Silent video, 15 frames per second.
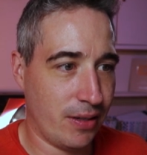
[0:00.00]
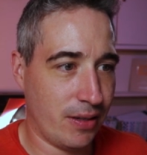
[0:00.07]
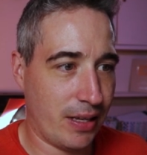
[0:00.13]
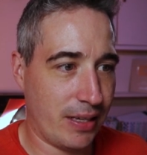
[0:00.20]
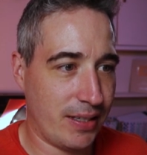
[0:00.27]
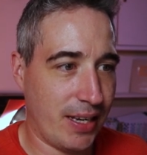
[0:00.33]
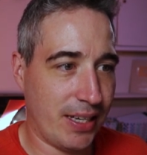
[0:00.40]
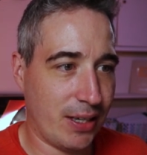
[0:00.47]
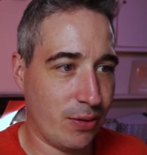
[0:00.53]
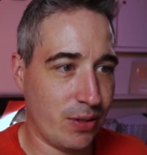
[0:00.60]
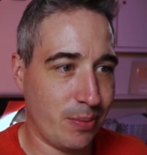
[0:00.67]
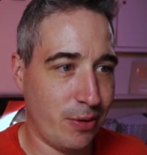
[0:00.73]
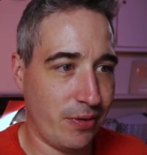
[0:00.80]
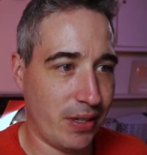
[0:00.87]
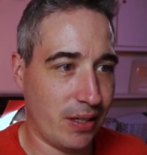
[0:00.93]
The, the
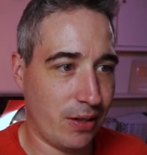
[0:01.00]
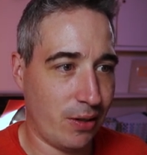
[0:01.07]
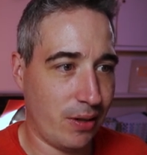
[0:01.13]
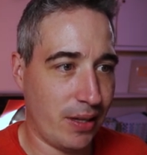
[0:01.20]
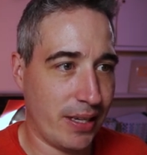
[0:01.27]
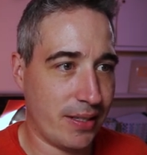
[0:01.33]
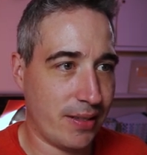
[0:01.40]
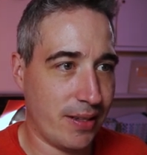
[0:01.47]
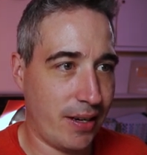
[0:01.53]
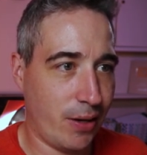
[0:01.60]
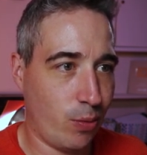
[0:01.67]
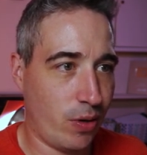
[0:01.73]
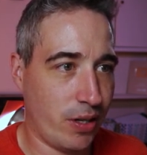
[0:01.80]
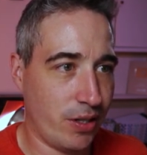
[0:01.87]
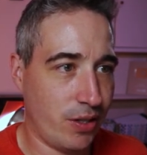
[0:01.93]
takeout's moving a little less than I'd
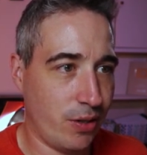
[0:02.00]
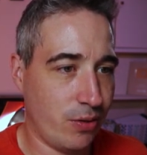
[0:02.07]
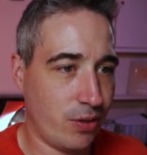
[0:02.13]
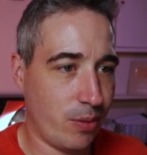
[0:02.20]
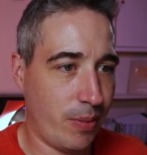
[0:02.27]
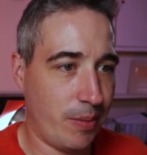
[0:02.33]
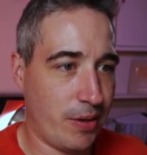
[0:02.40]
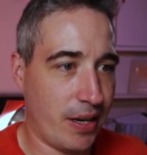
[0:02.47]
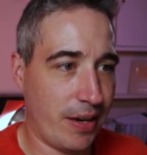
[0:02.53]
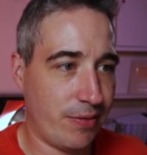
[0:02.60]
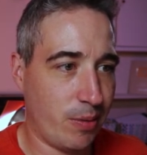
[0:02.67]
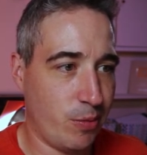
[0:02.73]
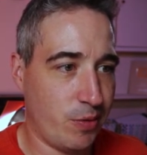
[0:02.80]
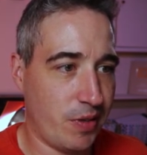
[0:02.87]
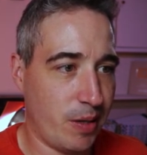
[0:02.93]
want it to, so maybe I have
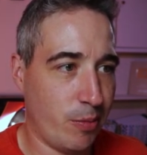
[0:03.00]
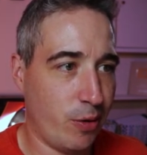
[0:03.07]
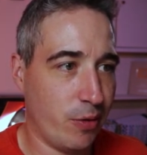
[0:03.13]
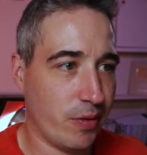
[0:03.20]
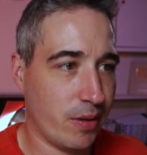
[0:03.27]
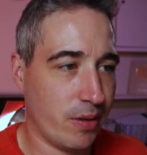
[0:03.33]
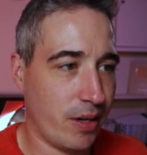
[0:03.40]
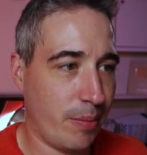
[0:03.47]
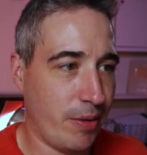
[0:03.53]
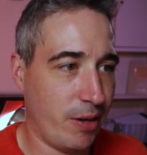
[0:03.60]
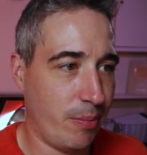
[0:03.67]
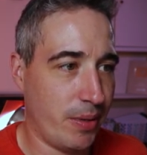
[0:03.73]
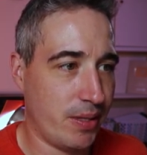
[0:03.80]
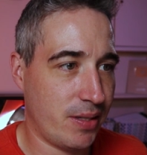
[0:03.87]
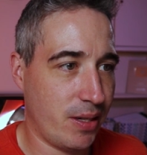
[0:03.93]
to move him over. I might have
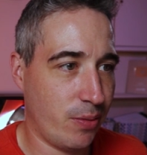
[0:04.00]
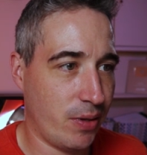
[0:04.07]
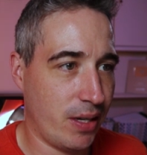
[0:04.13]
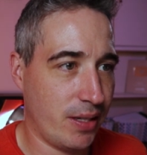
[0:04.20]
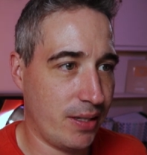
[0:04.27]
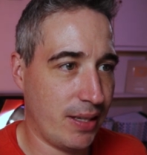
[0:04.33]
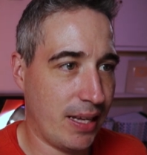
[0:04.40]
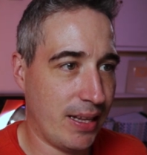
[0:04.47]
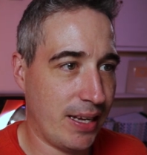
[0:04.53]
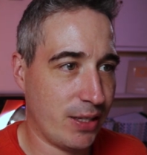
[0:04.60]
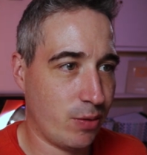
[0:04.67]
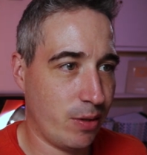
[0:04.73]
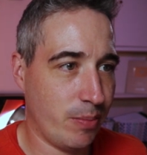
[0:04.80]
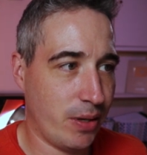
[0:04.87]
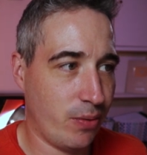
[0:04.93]
missed it when I did that last
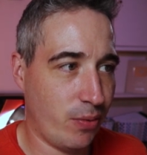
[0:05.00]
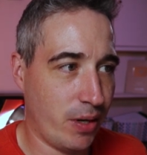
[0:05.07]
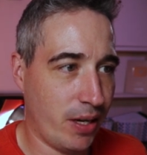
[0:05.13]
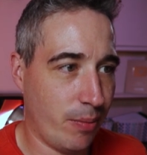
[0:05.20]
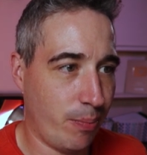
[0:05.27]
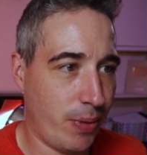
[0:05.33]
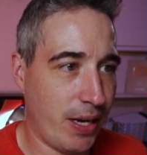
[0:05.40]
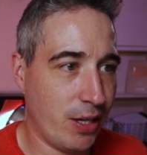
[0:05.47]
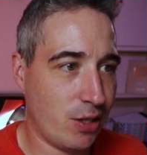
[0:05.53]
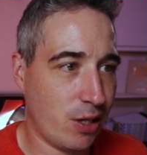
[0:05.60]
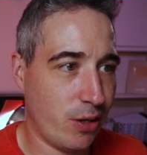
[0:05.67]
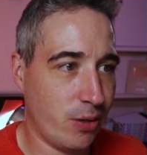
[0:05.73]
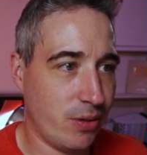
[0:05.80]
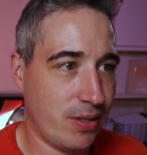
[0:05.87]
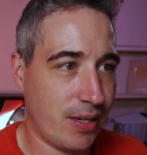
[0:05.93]
one, but when it page
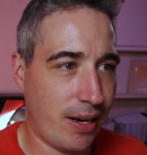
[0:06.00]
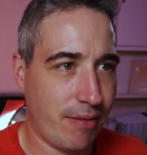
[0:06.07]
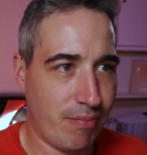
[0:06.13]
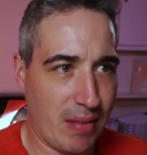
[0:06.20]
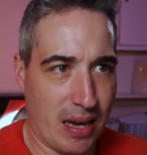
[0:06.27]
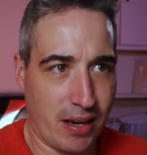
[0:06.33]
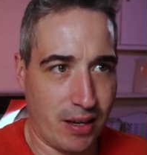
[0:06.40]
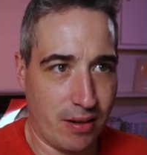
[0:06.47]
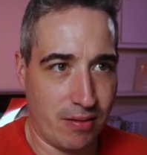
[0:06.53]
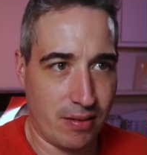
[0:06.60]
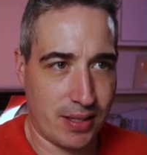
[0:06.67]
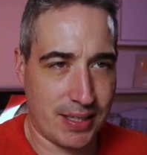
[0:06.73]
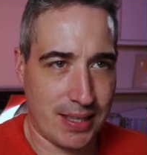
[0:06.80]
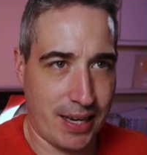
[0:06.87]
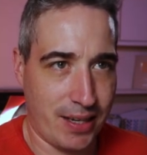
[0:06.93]
loads, that can
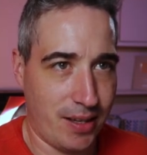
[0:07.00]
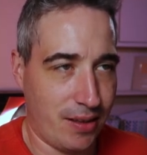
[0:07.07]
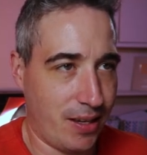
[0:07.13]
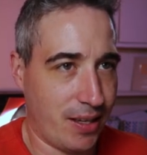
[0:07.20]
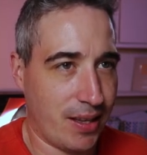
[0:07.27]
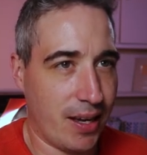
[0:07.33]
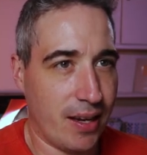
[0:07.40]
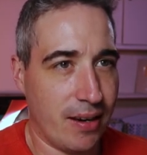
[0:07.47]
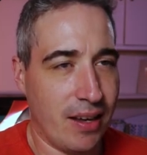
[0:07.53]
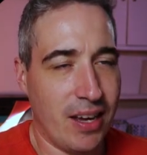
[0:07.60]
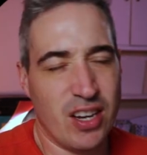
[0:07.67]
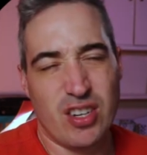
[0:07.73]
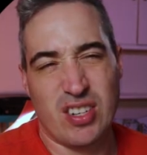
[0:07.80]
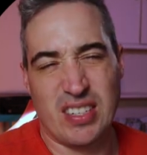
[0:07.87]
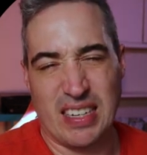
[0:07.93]
slide in like that.
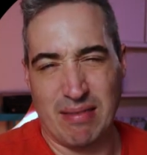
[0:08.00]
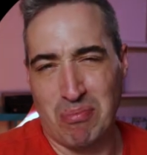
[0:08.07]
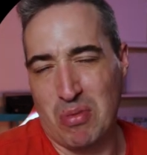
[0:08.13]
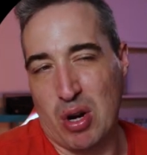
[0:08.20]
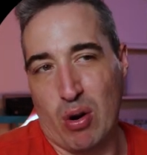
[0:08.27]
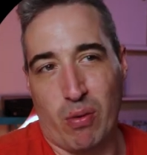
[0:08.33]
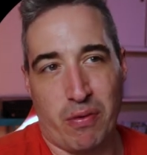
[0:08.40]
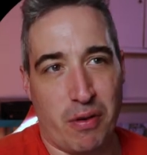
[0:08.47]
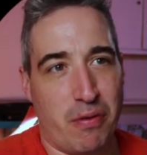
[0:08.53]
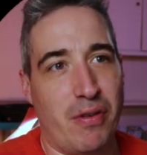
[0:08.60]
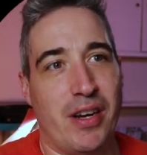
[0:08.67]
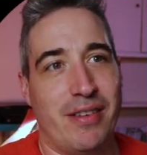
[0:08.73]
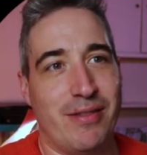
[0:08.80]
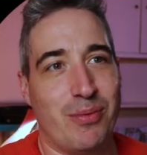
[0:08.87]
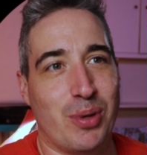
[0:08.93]
Just, you know, for
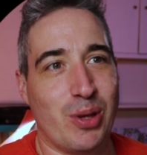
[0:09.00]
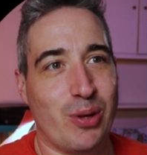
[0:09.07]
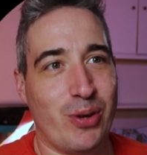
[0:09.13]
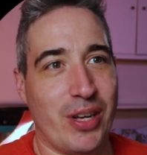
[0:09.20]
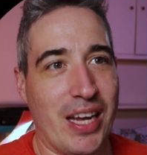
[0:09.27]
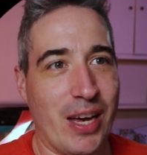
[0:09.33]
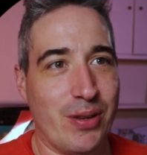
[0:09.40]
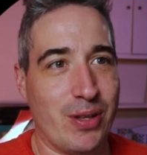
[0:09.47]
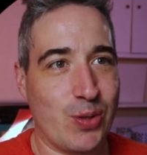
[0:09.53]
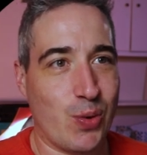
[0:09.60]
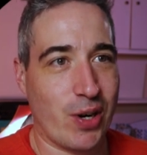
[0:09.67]
fun. We're learning how this